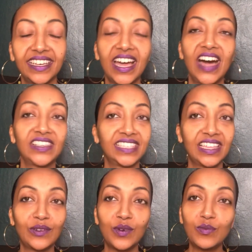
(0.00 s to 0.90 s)
I'll say
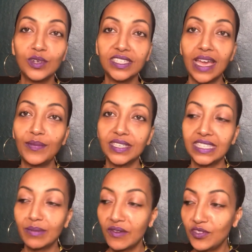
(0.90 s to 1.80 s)
that one more time because
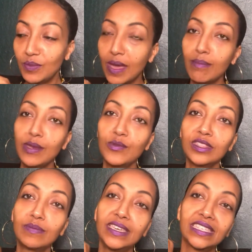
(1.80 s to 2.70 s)
some of you may be
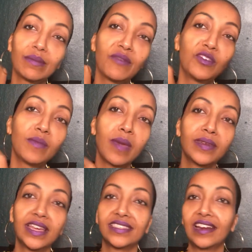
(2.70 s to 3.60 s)
with me, some of you may be
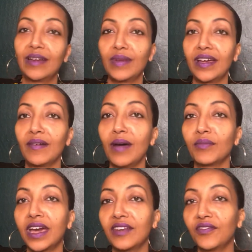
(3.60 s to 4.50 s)
not. Sorry about, I'm
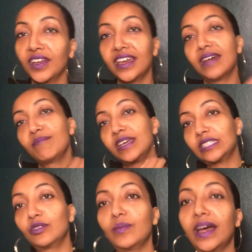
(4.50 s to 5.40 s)
kind of
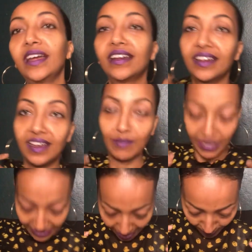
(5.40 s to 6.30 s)
messing with my
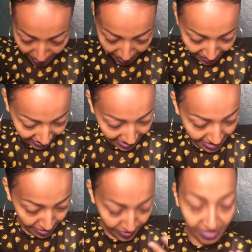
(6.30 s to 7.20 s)
top here. It's kind
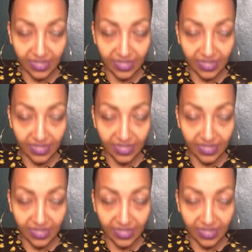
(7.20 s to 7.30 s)
of doing its